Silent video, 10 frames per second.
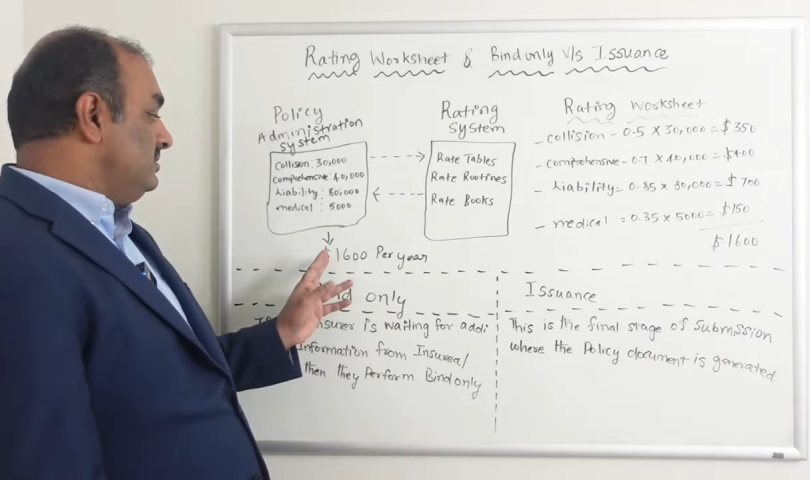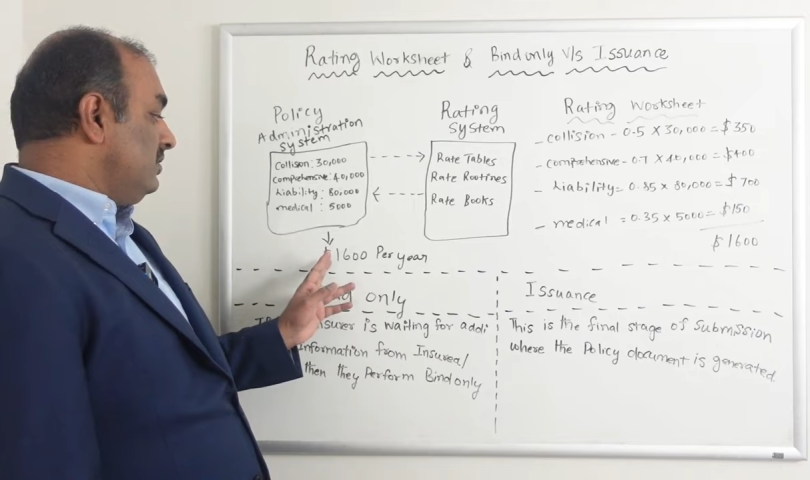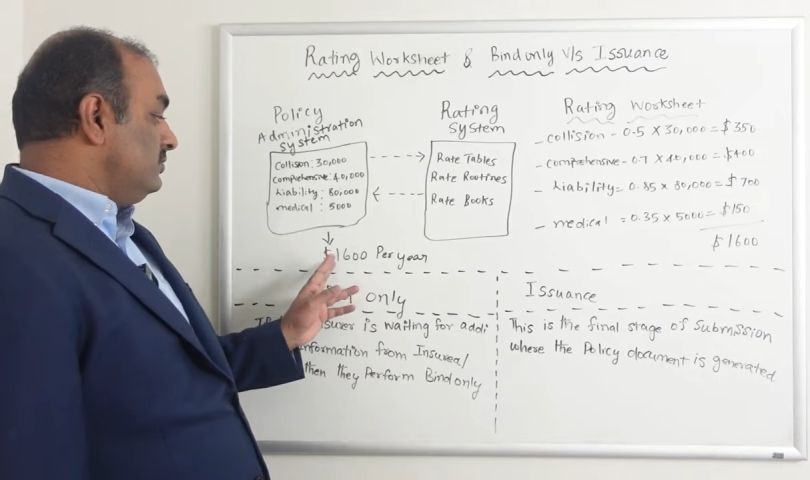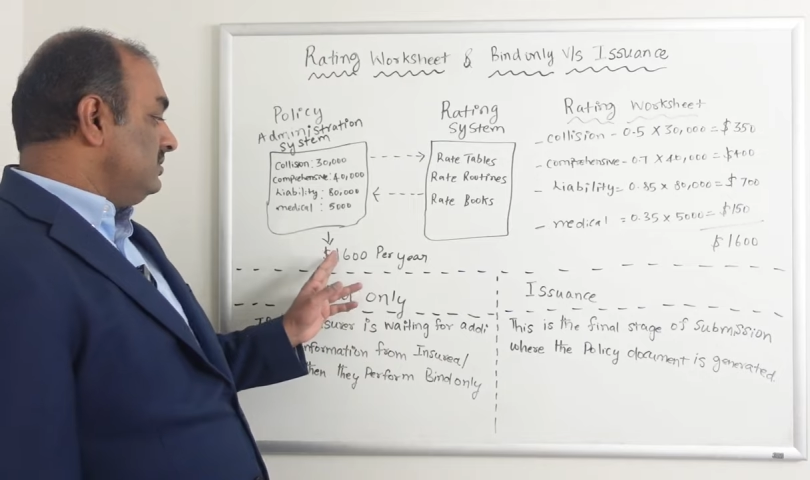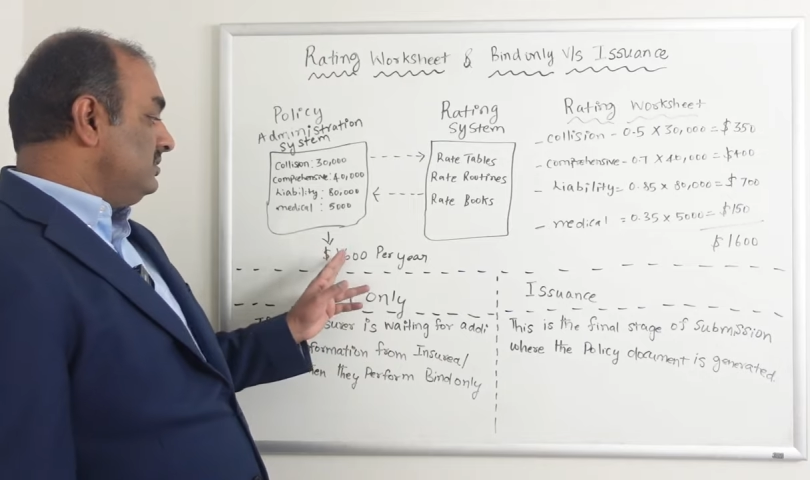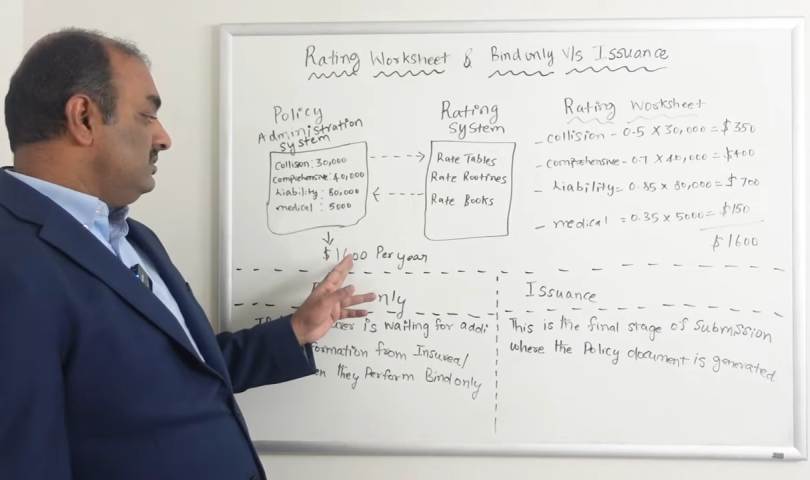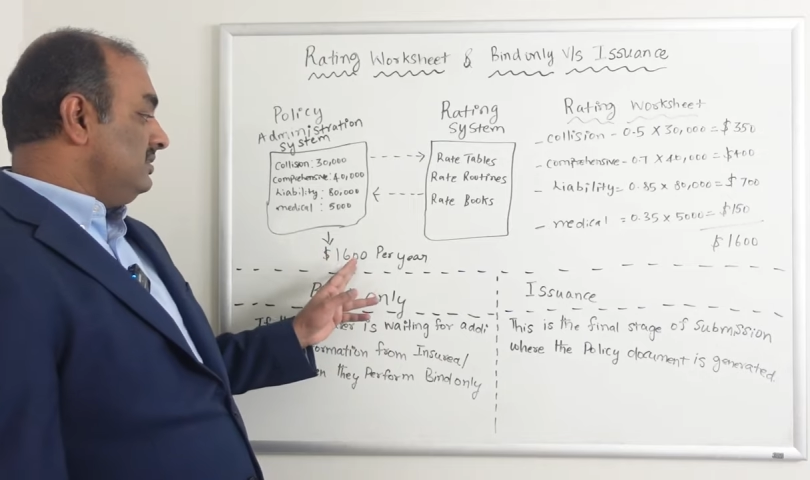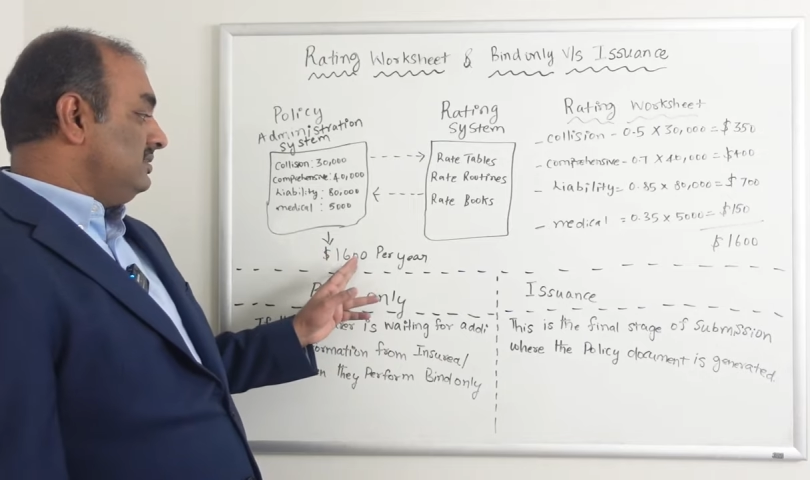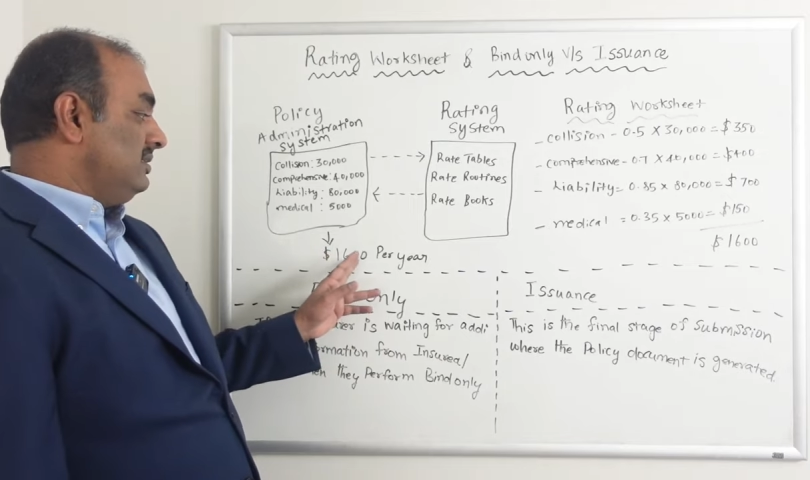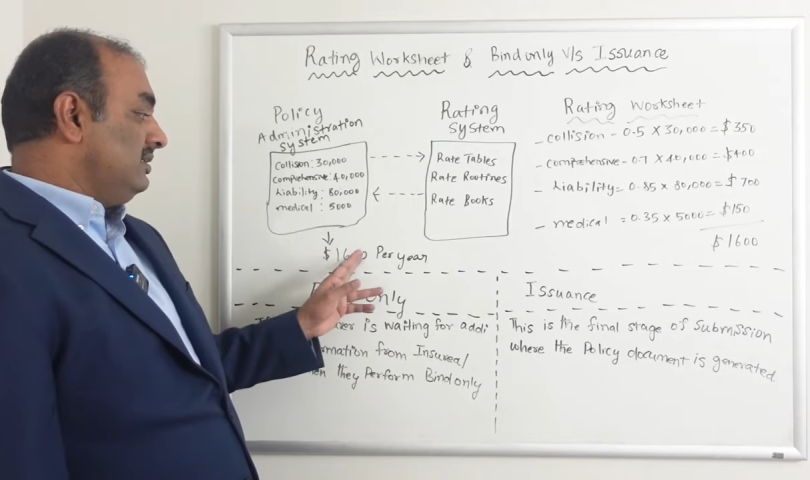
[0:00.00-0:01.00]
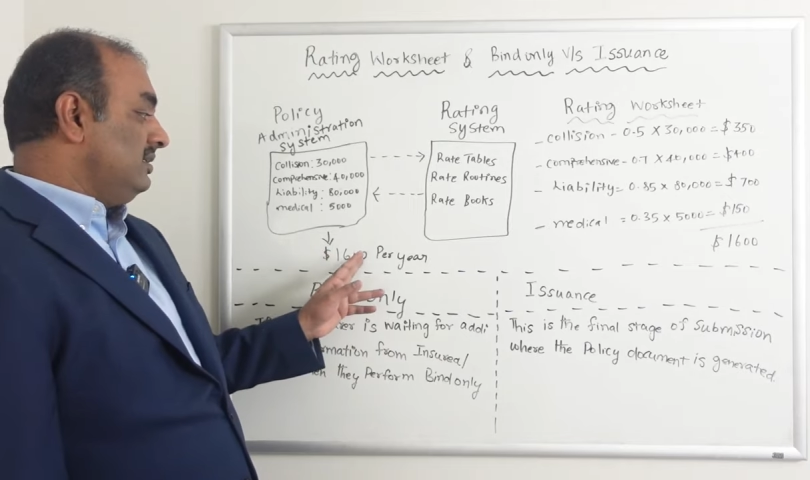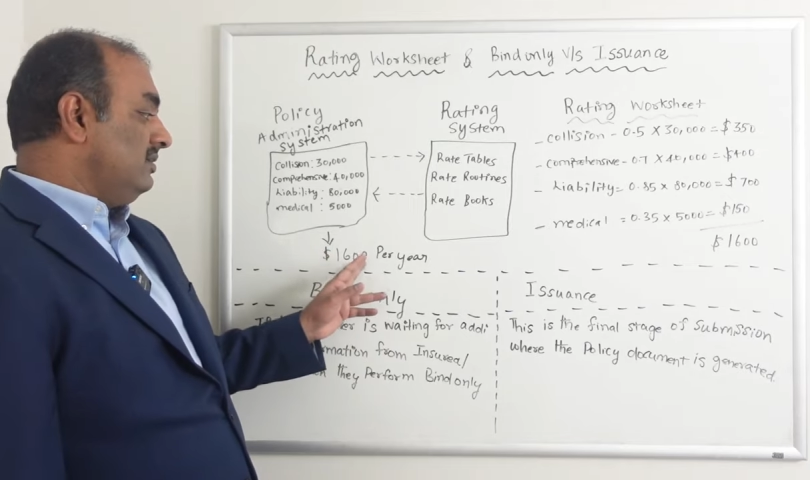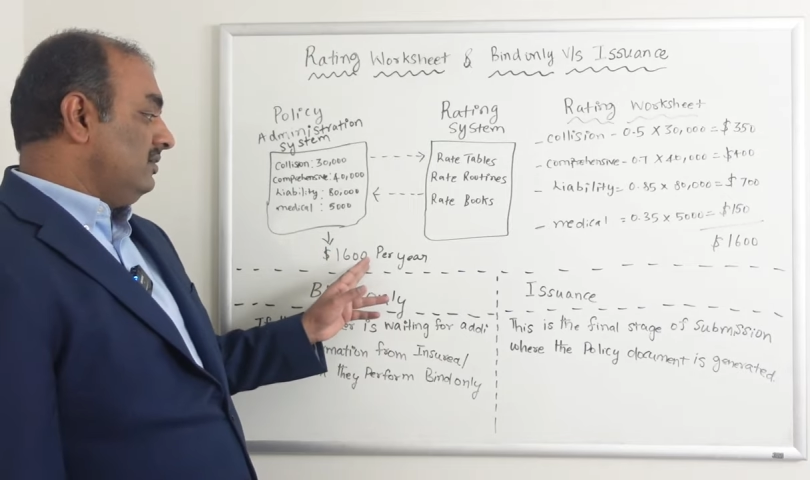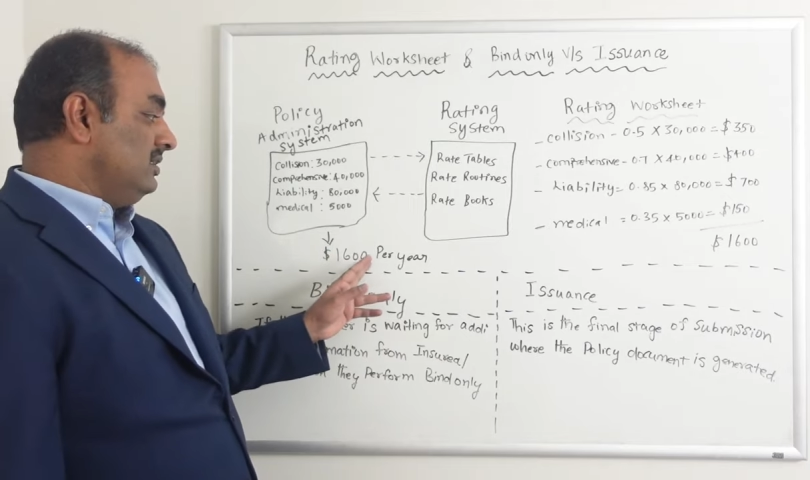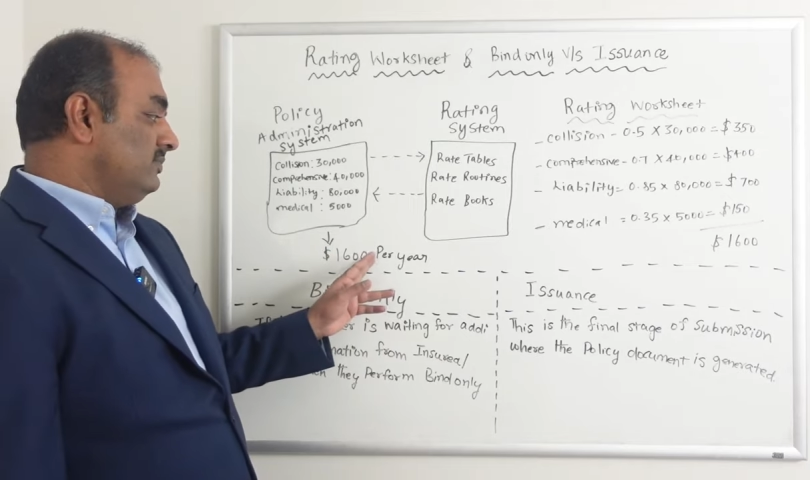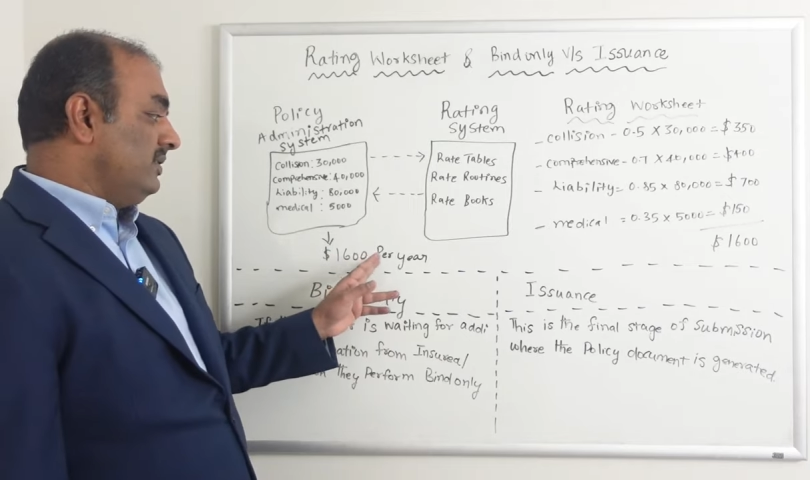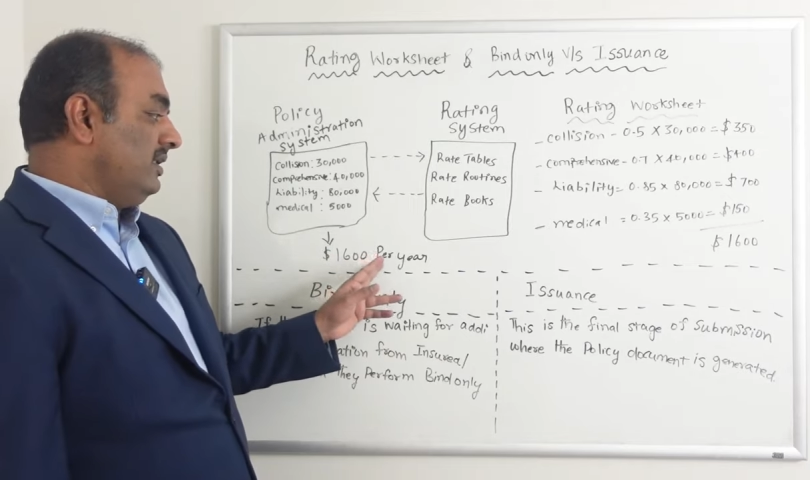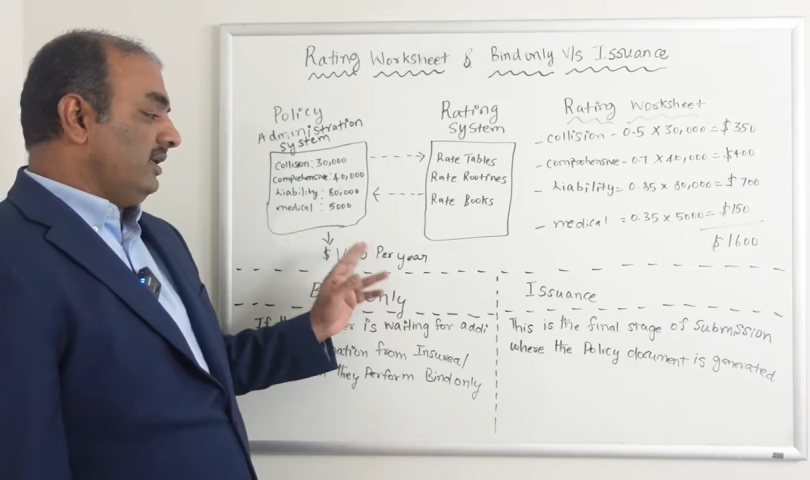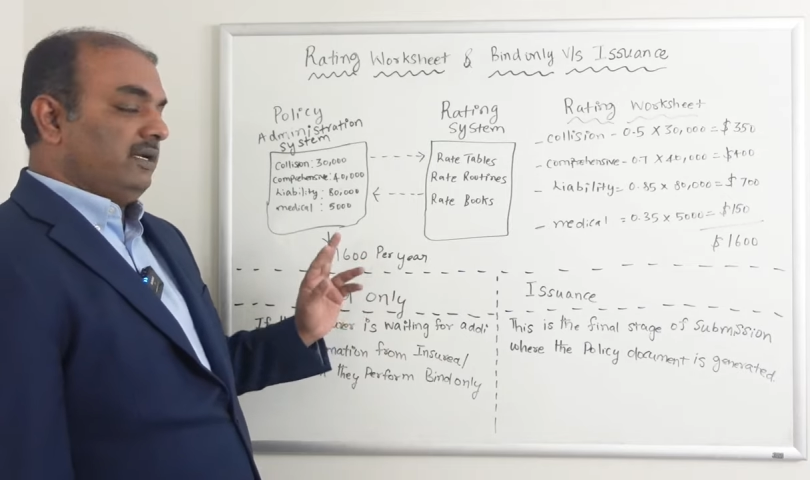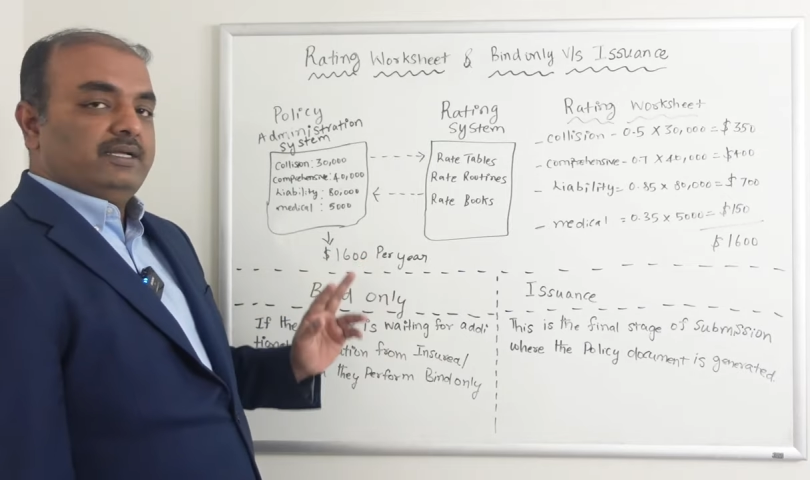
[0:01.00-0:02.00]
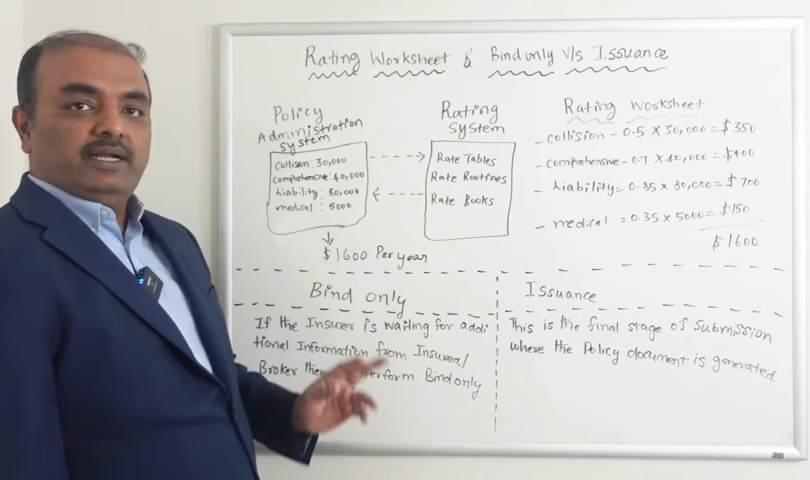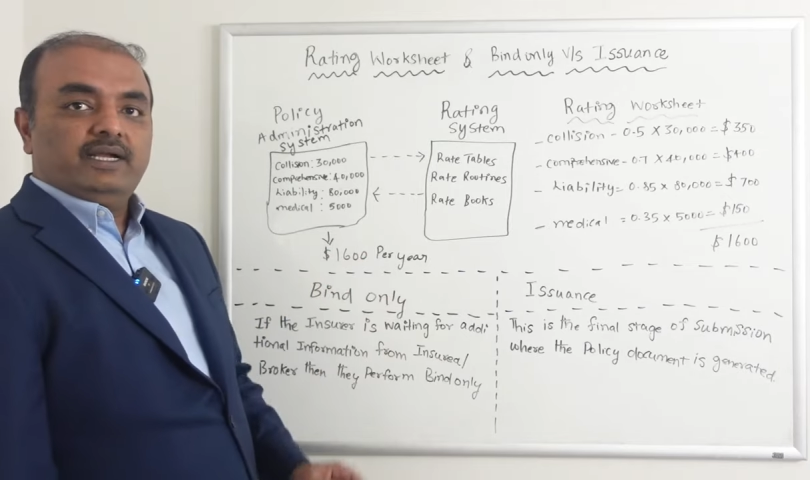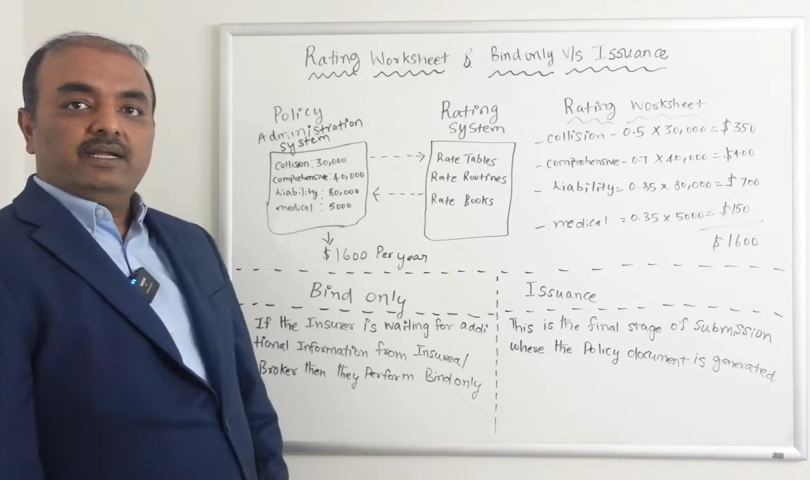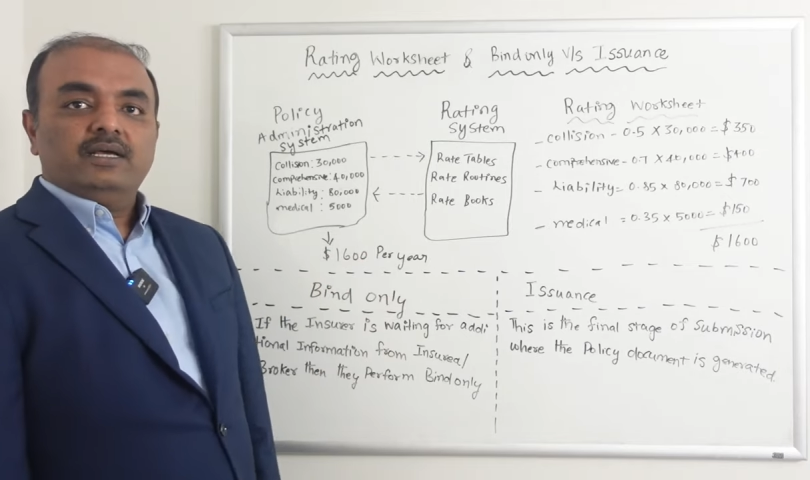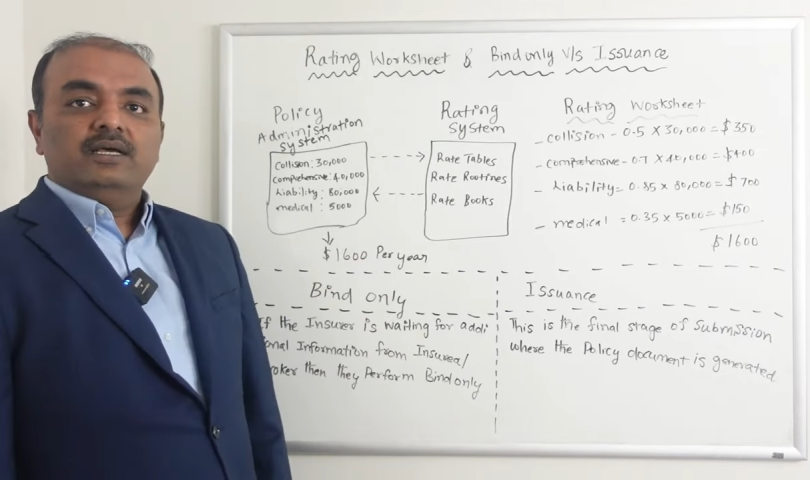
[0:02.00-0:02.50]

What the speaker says: $1,600 per year, right?